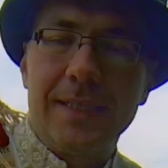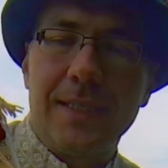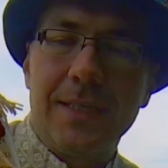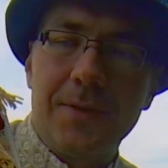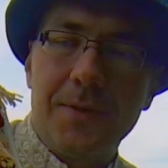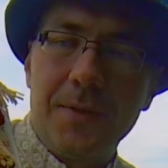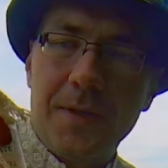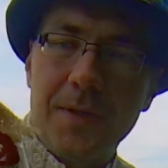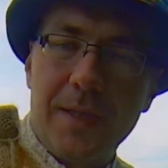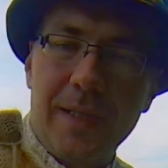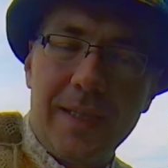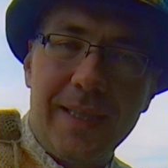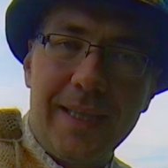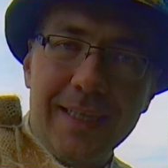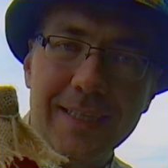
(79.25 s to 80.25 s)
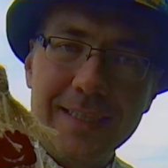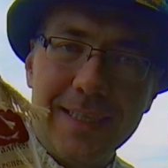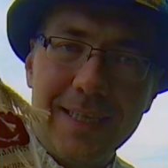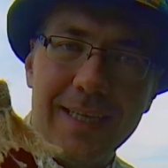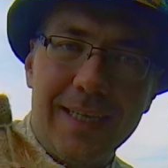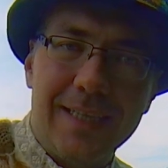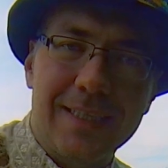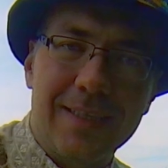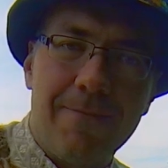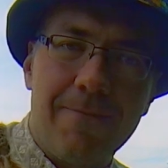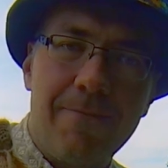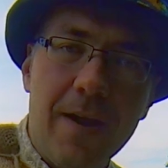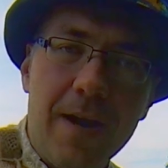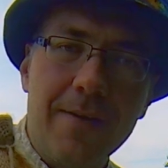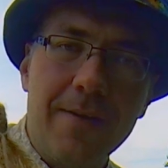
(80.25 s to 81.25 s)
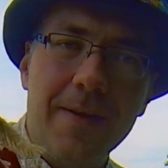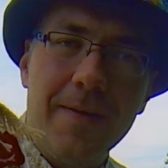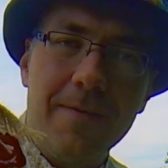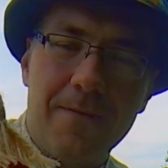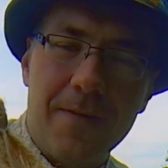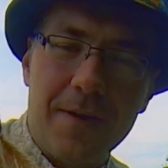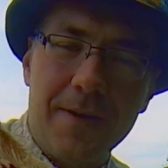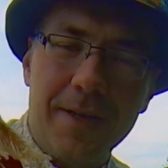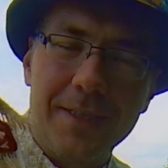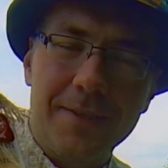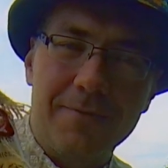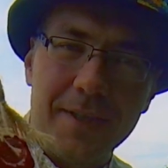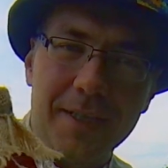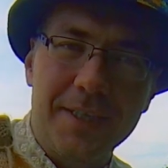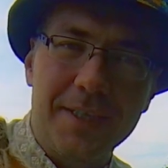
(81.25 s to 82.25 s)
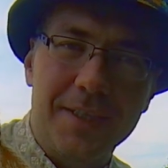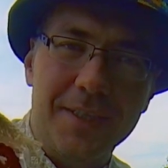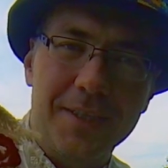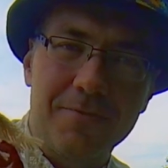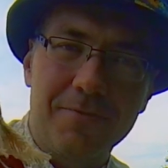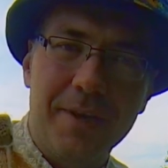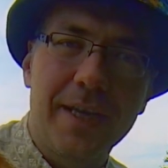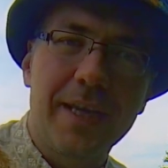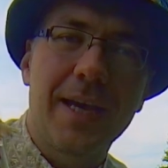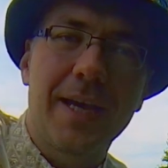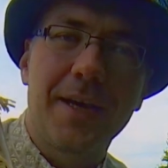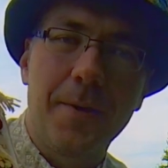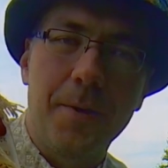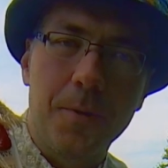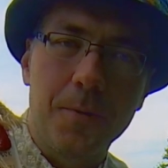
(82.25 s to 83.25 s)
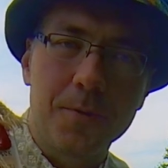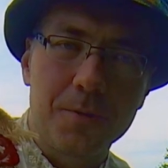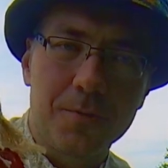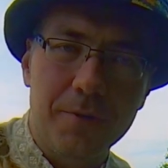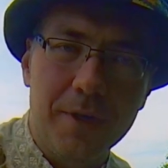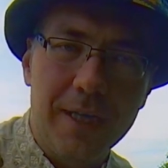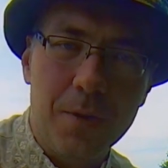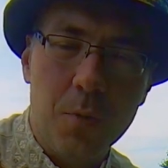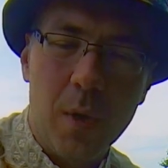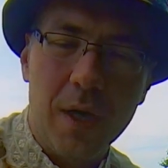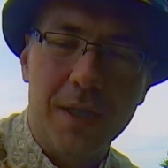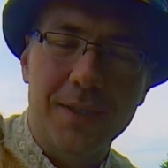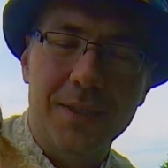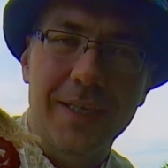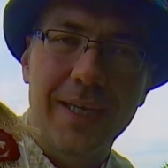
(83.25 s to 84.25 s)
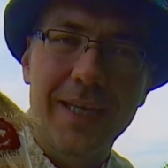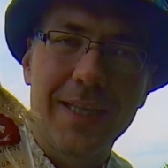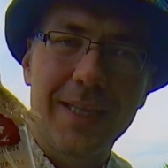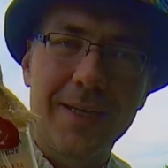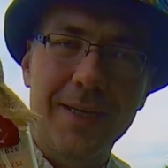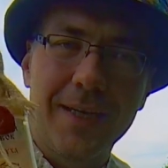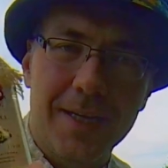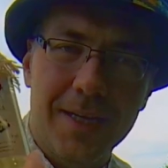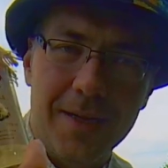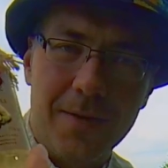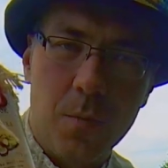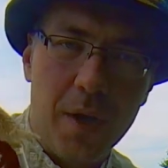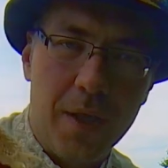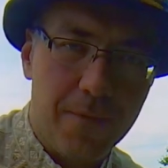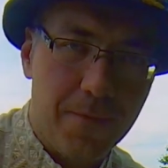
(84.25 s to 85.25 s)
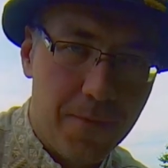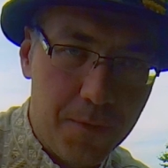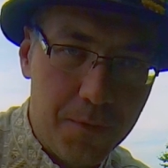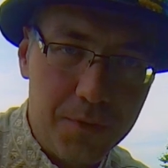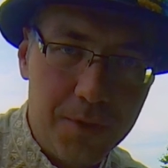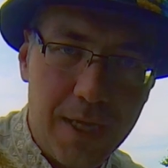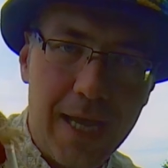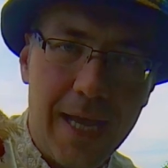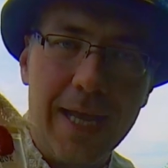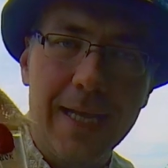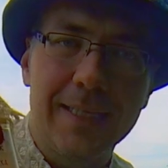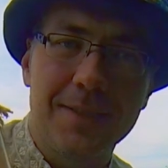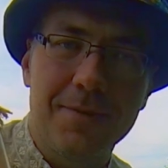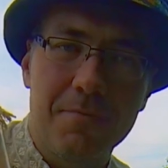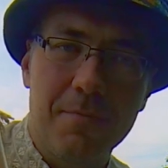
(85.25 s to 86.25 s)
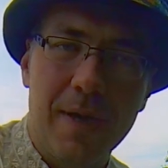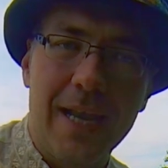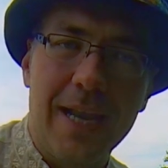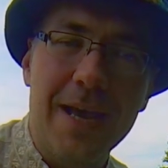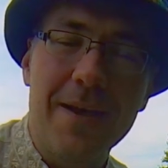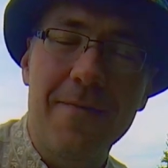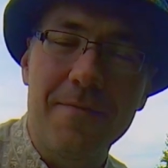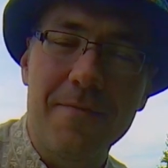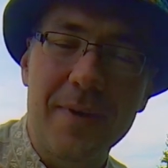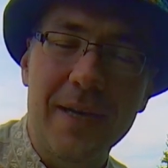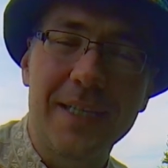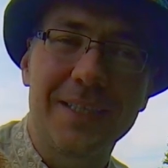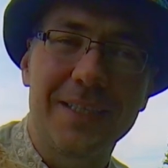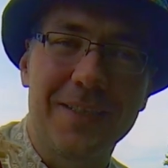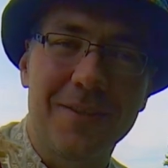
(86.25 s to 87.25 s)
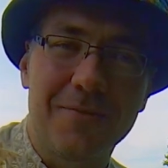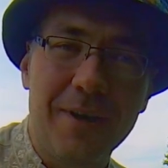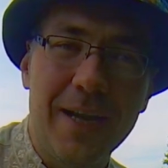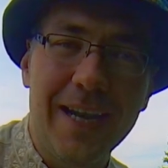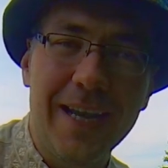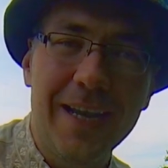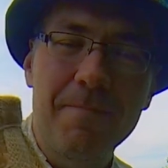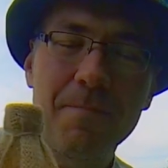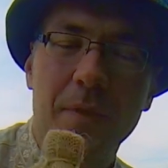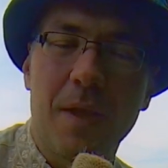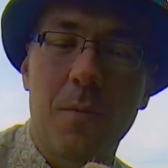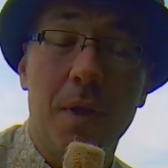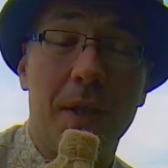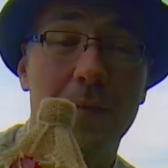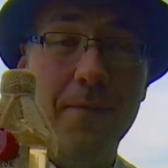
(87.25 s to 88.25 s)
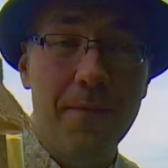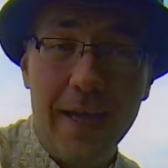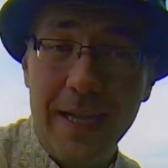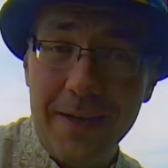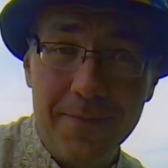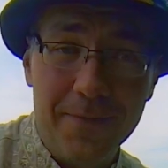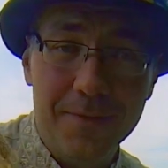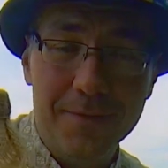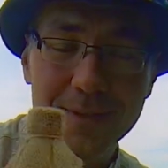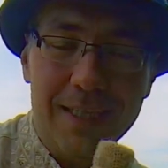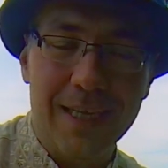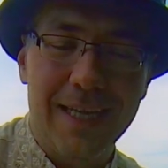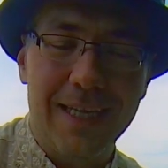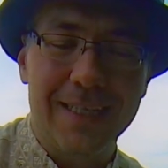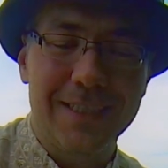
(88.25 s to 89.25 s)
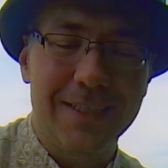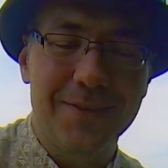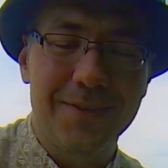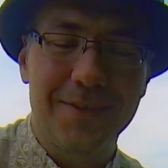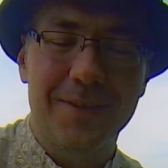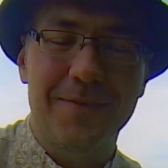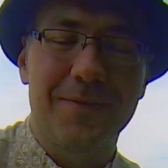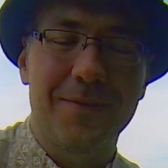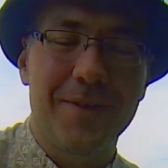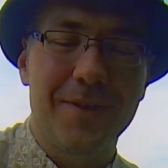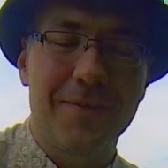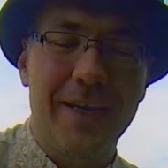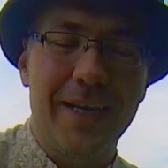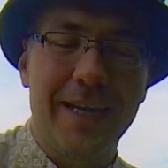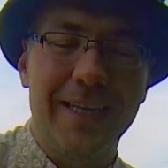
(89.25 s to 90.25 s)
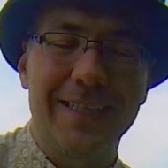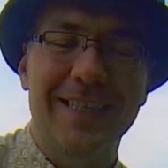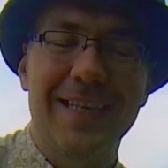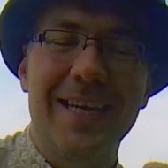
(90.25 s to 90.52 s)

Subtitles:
So this is very traditional drink, goes really well together with food, as you might have imagined already, with fatty foods as usual for Ukrainians.